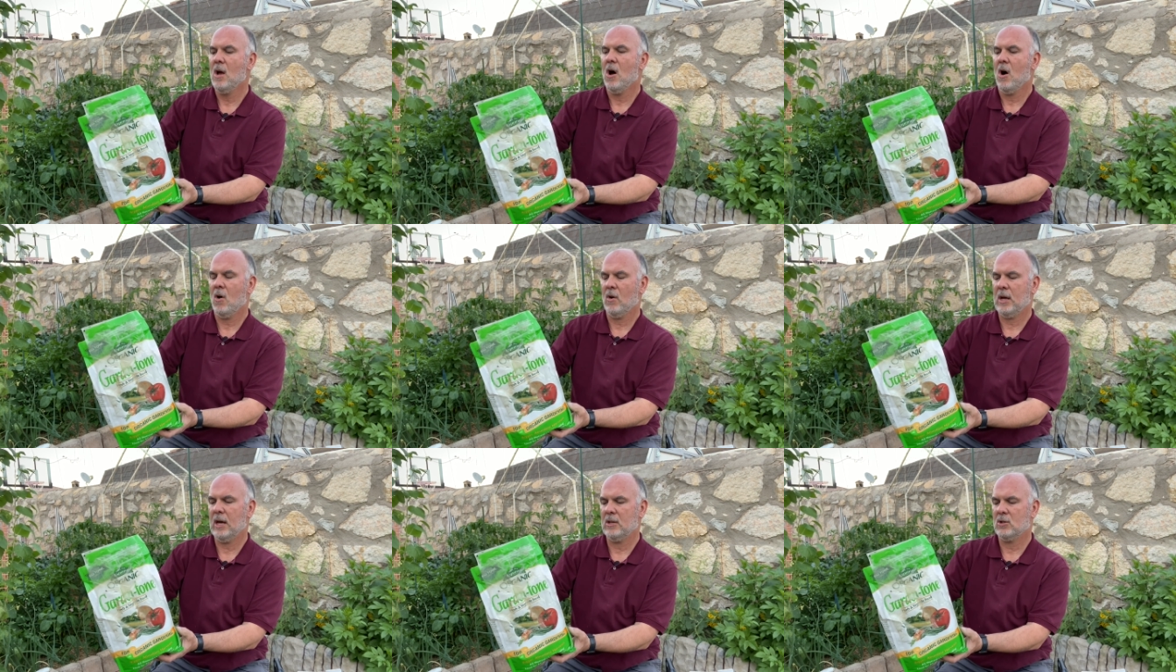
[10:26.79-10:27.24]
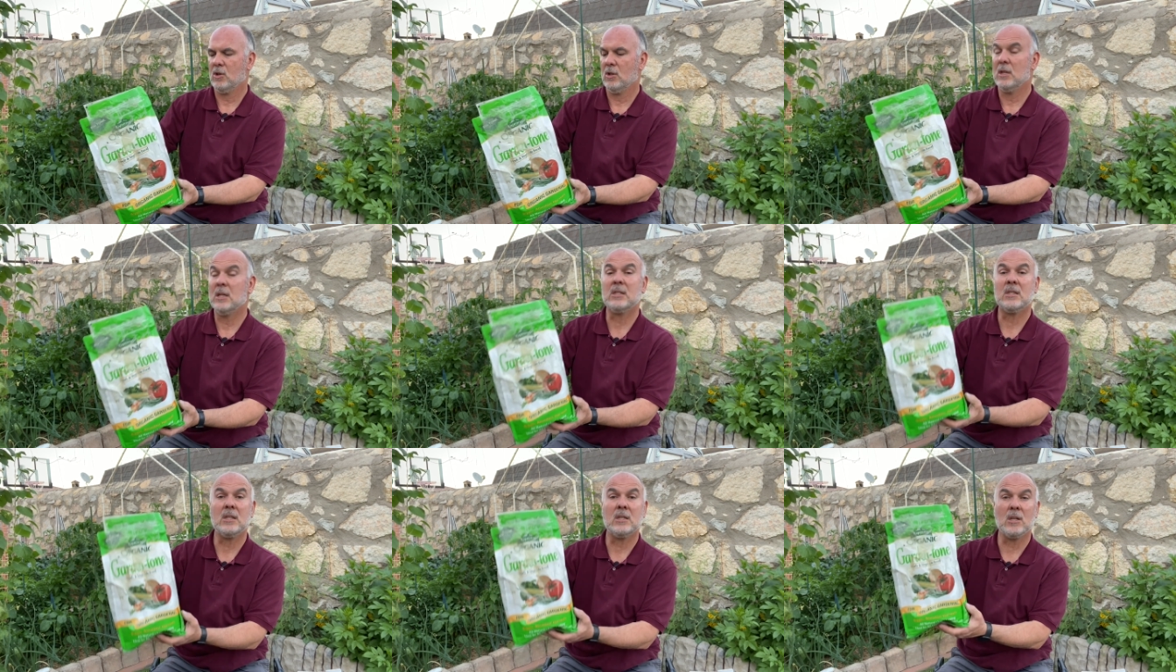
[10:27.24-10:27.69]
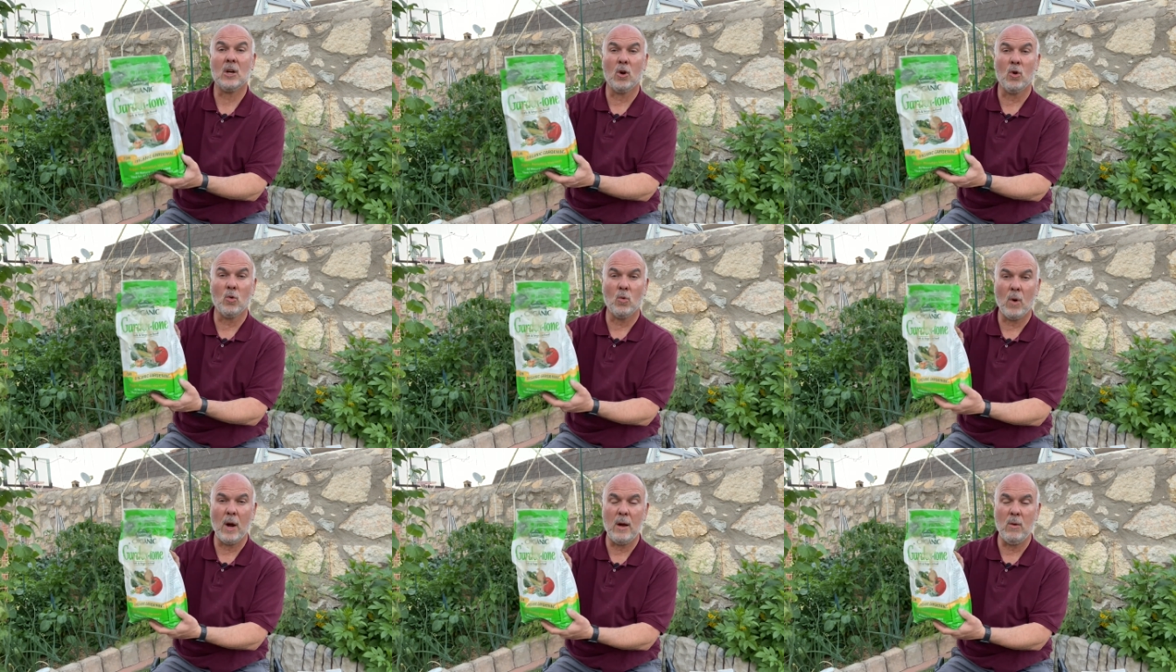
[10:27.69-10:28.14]
Okay, so this is a
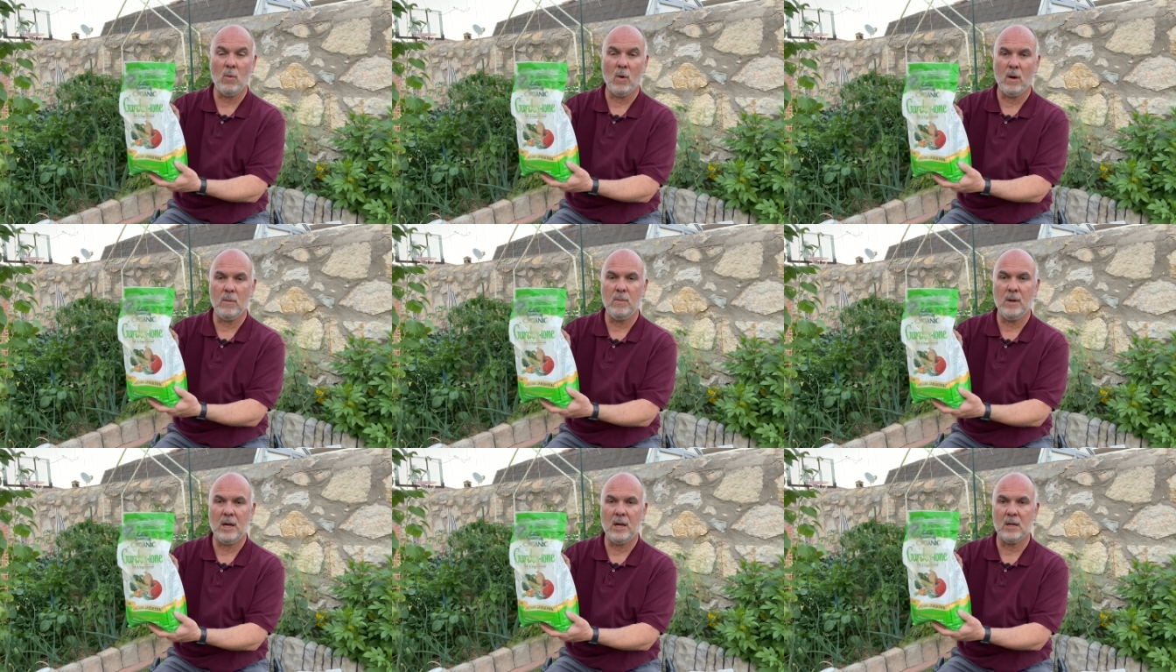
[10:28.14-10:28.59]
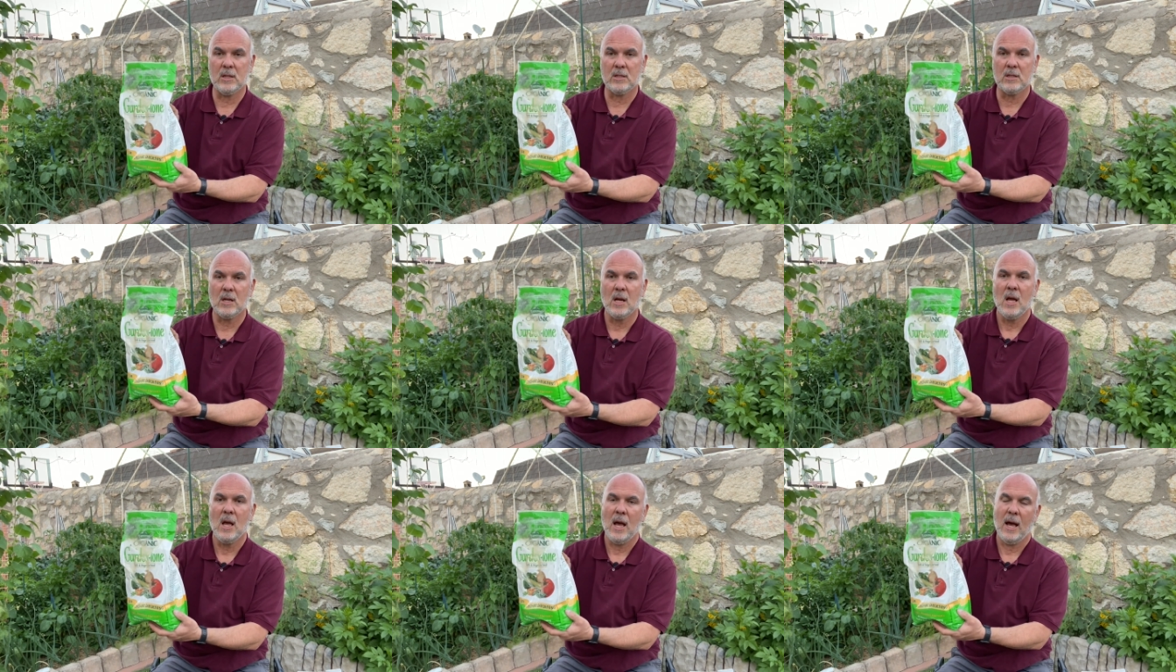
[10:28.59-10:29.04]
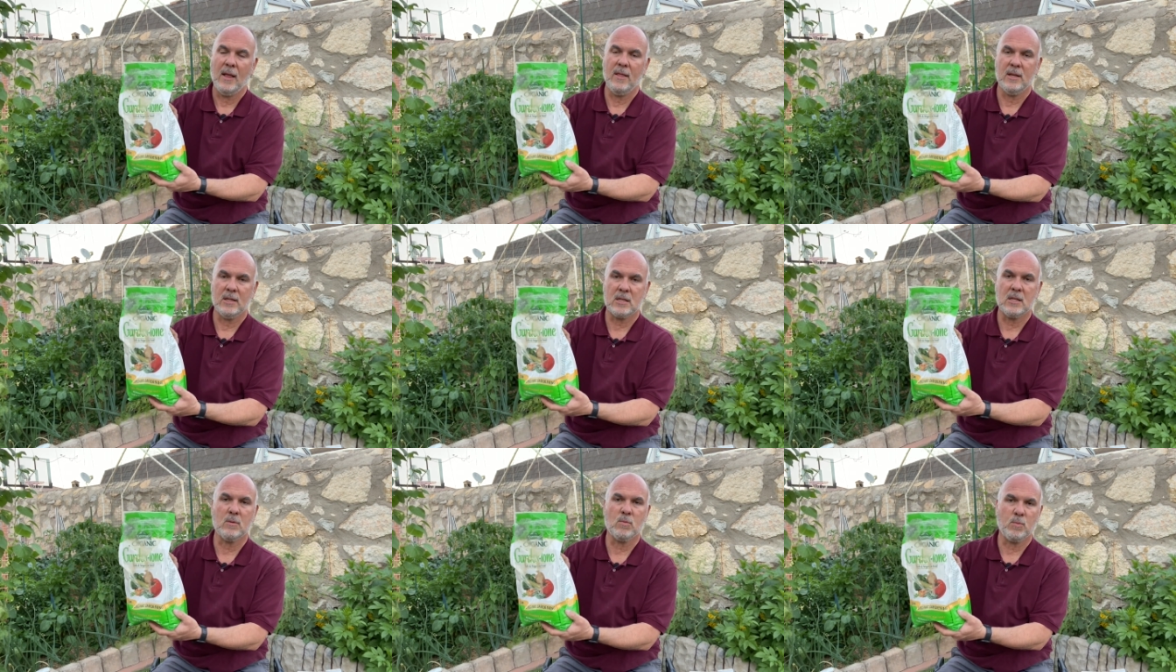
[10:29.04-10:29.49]
great one because, and
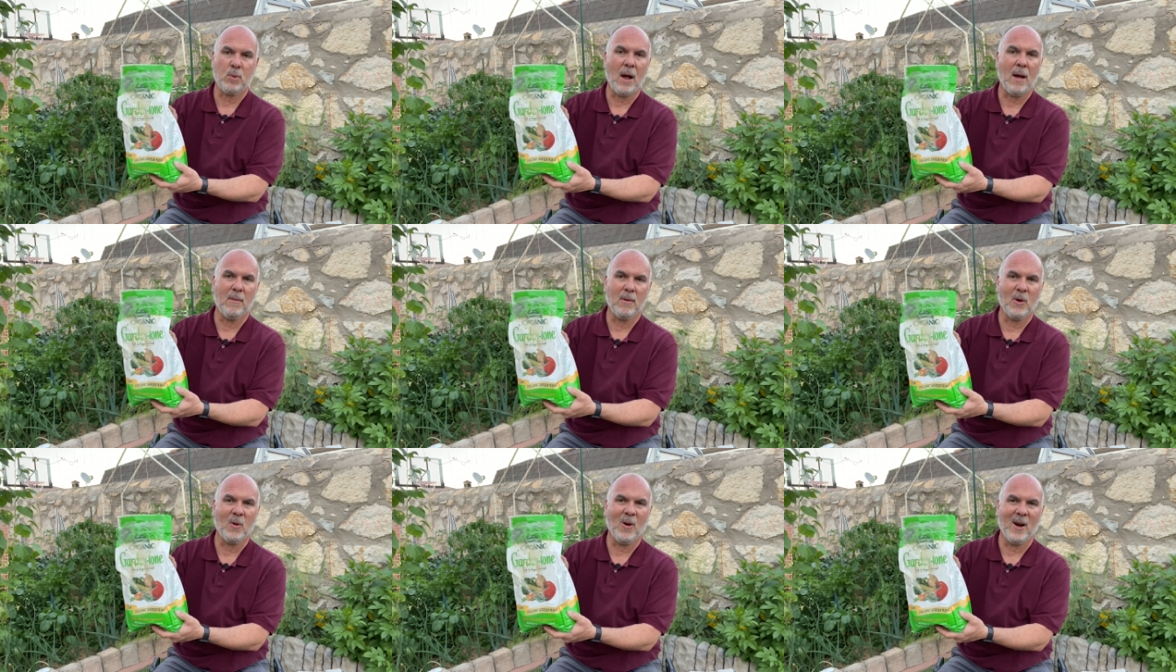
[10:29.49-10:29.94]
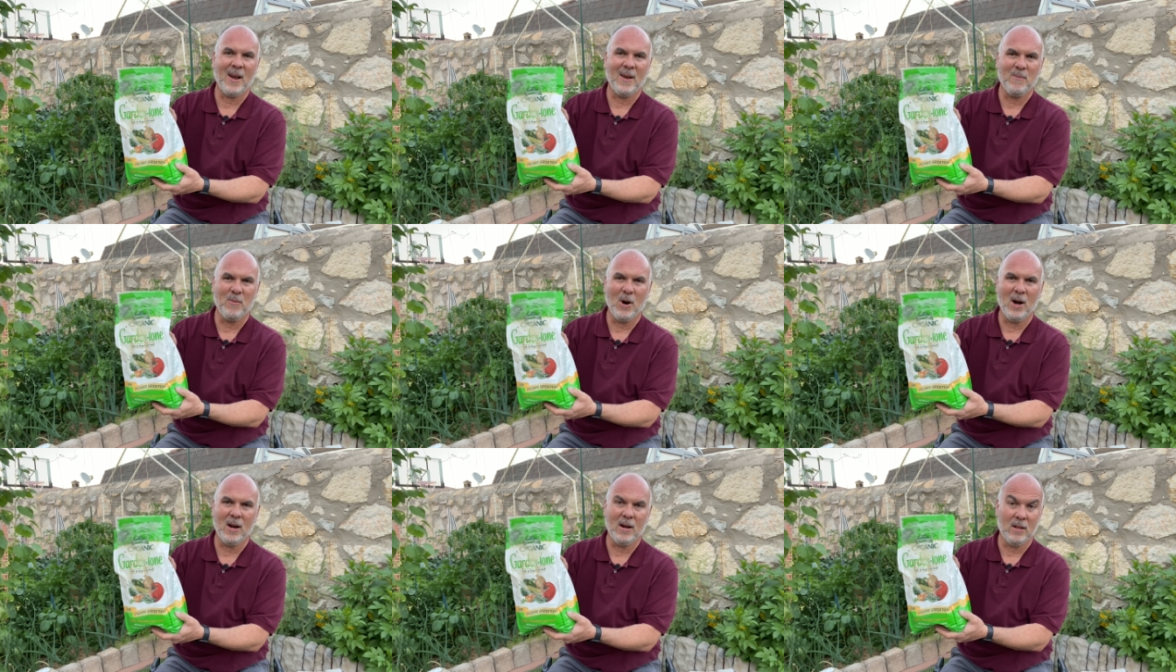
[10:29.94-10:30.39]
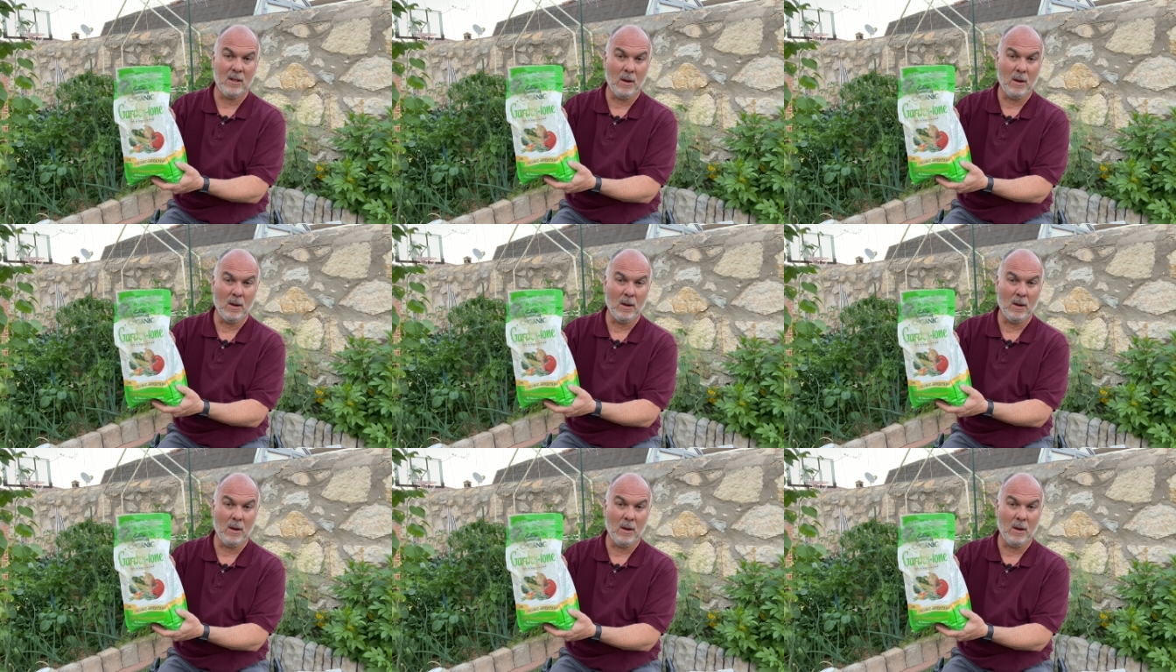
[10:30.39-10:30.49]
this is probably why I bought it.